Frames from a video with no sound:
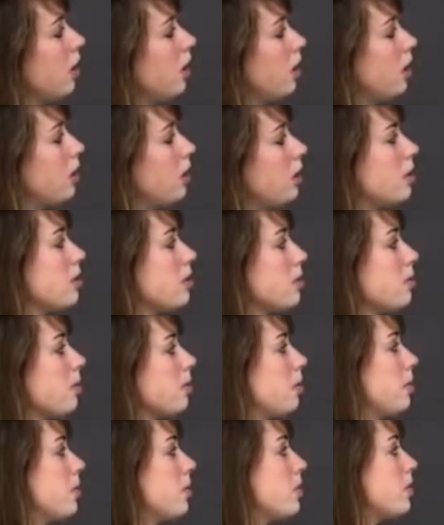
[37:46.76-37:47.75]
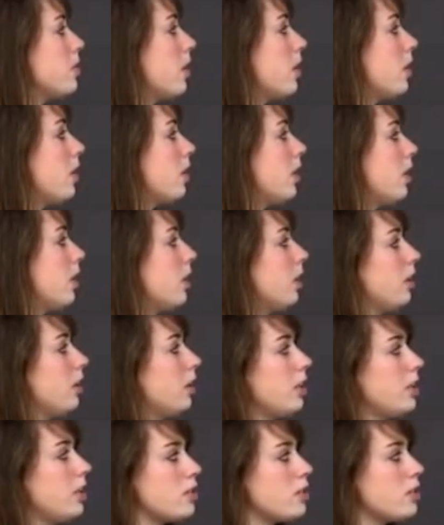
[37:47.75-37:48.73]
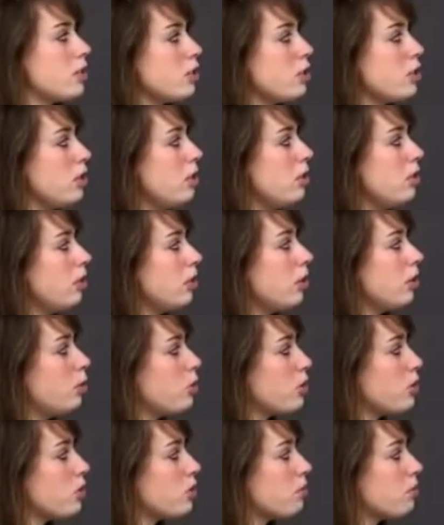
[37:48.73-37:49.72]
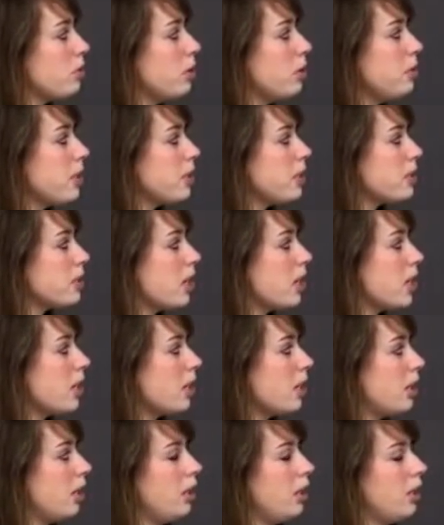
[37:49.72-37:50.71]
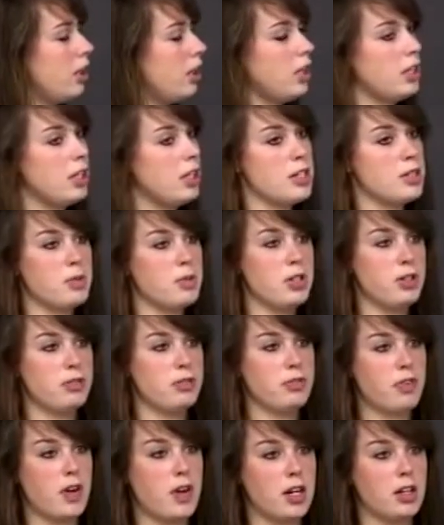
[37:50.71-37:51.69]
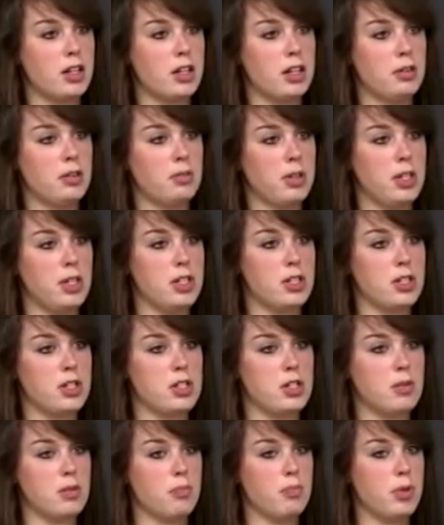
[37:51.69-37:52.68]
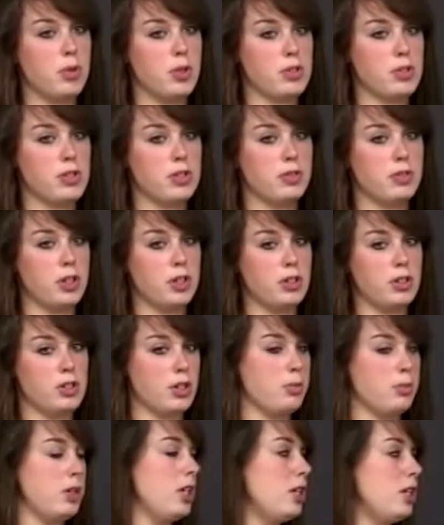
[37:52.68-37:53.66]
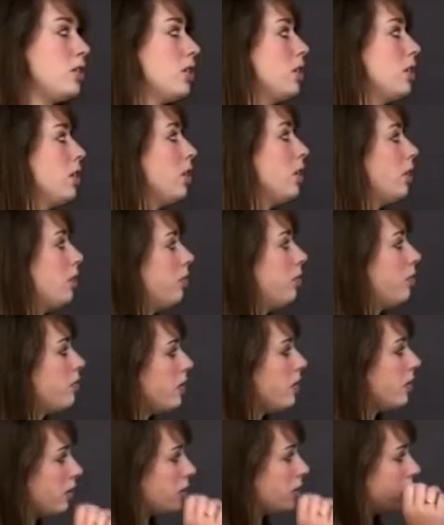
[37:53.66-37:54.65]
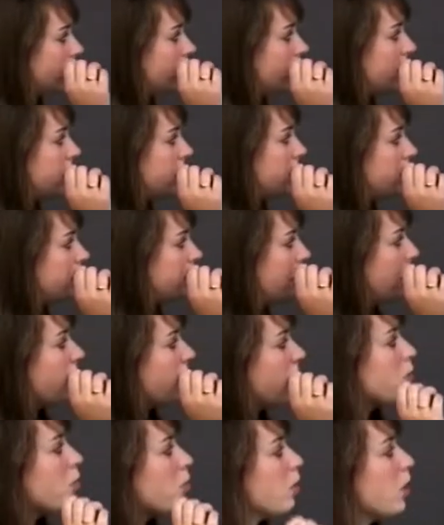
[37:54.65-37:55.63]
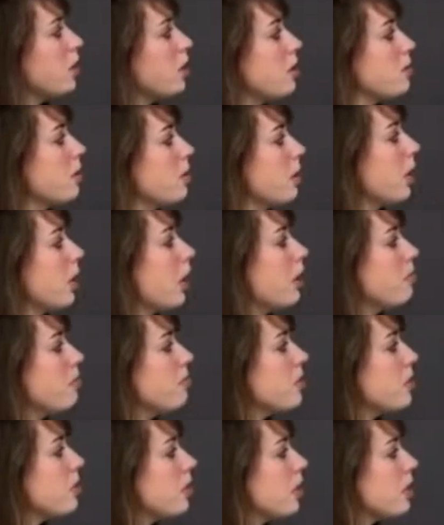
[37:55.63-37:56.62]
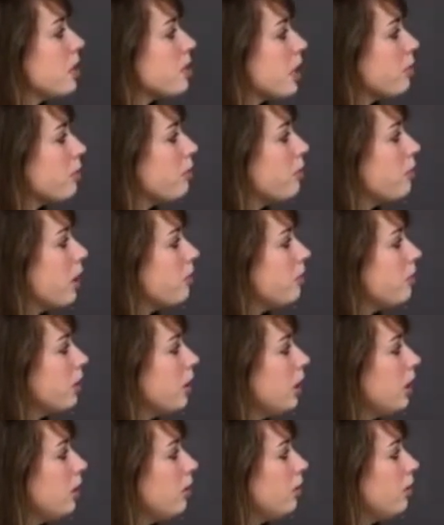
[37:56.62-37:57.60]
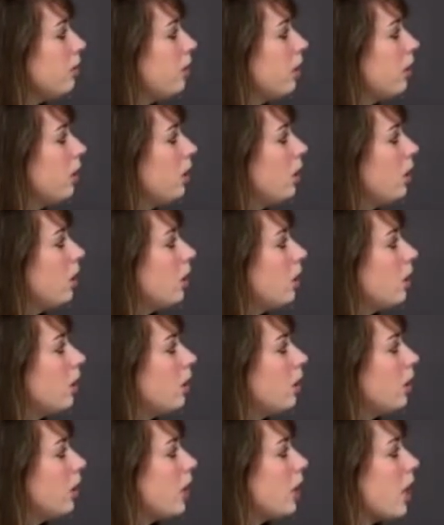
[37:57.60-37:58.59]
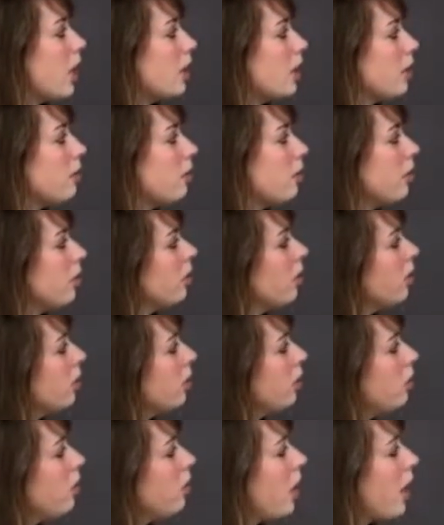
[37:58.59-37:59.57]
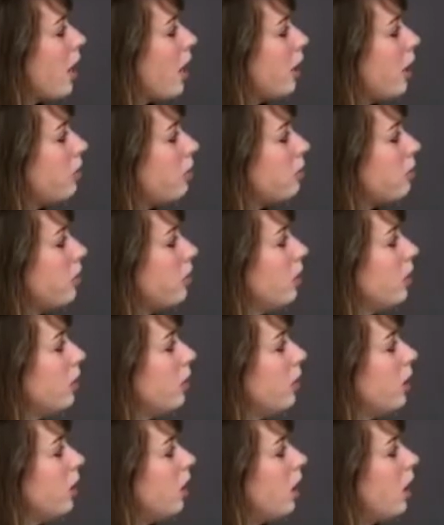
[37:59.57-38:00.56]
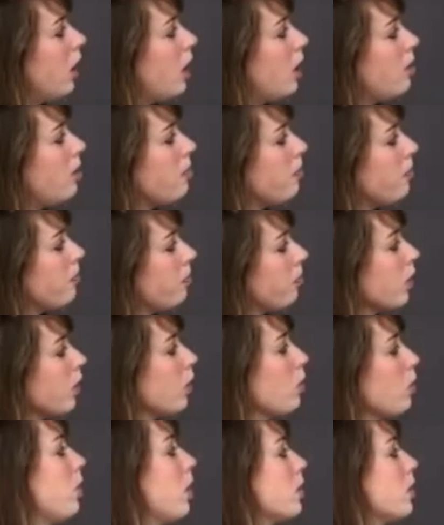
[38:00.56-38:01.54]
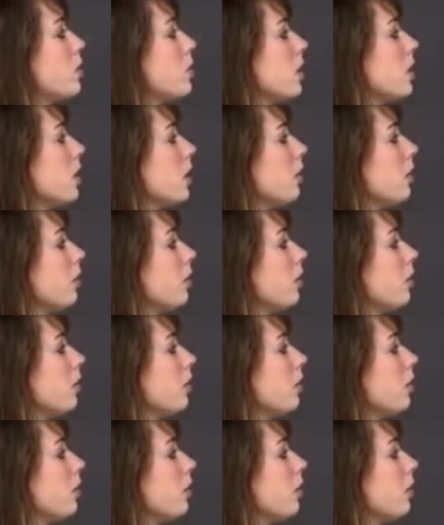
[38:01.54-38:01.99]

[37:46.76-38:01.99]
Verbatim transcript: this experiment saw that at least two to almost three weeks later, that's when you finally reached most of your germination of your seeds. Whereas when it comes to things like velvet leaf, early on you have, um, well actually,